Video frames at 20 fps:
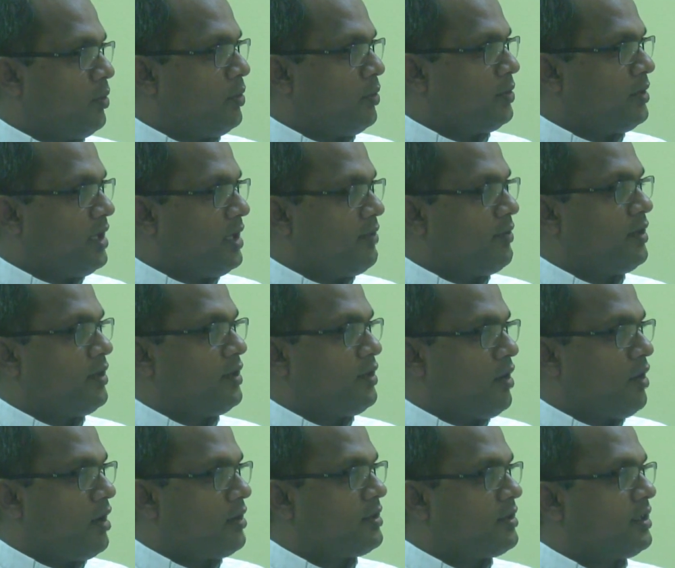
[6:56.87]
or they
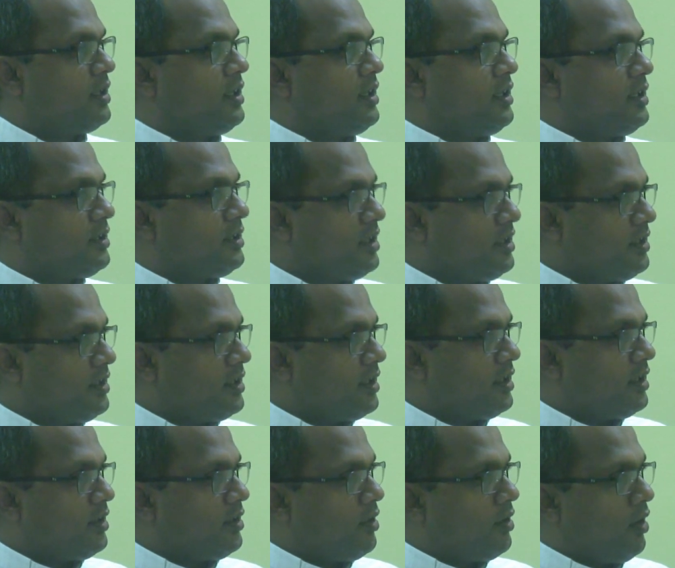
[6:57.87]
were not
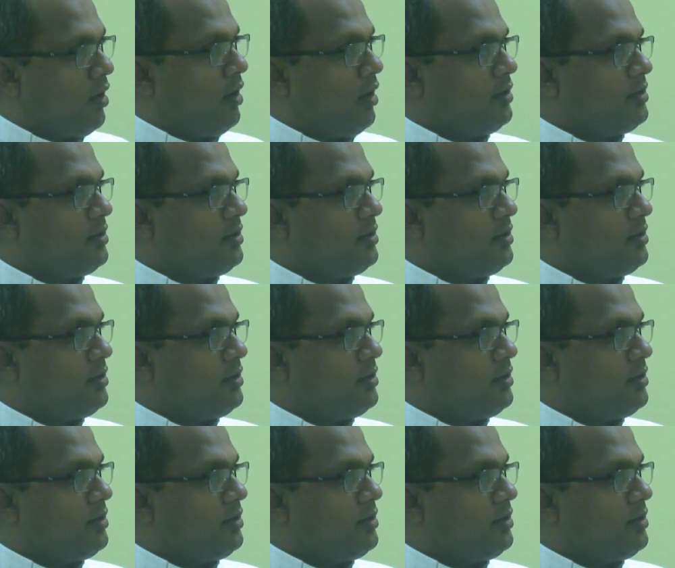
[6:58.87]
thinking